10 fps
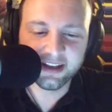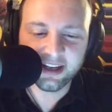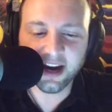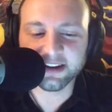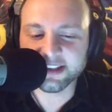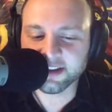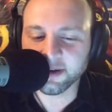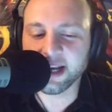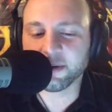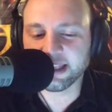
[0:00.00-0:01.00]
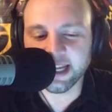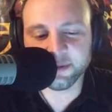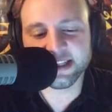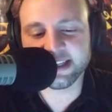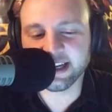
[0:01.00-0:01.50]
All right. So anyway, like
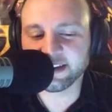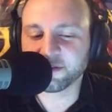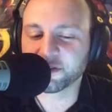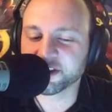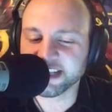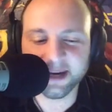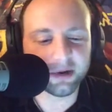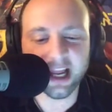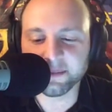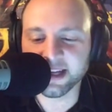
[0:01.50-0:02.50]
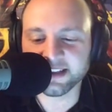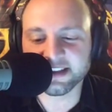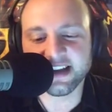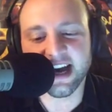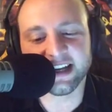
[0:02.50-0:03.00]
we said, first Abraham gets
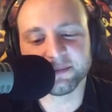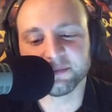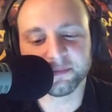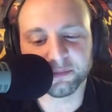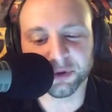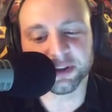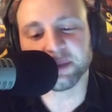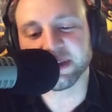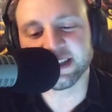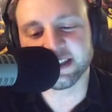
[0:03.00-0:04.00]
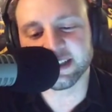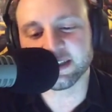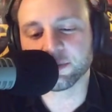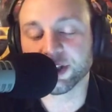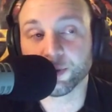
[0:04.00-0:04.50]
his noggin brutally beaten
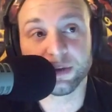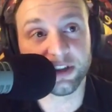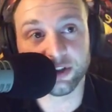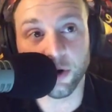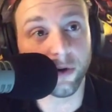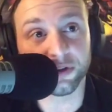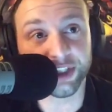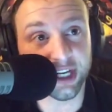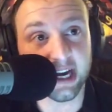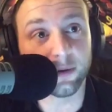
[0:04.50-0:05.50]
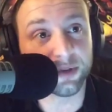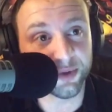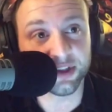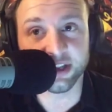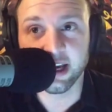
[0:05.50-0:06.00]
in, which was a total shock,
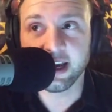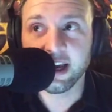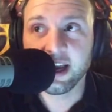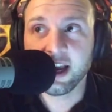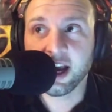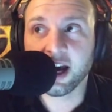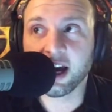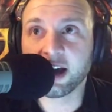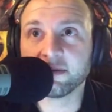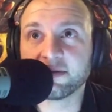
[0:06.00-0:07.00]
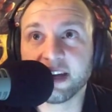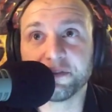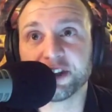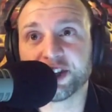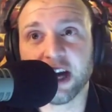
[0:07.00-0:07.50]
which was uh,
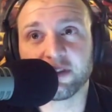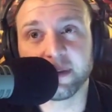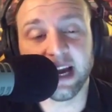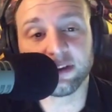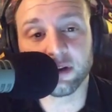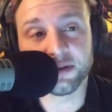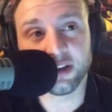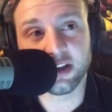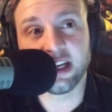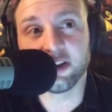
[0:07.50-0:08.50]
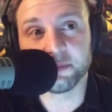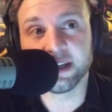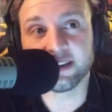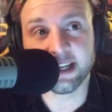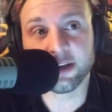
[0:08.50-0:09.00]
definitely a shock for me. I thought it was going to either
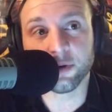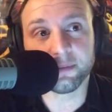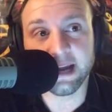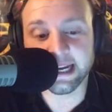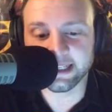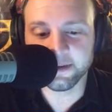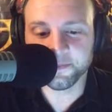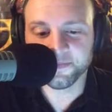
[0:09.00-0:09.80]
be Glenn or Maggie.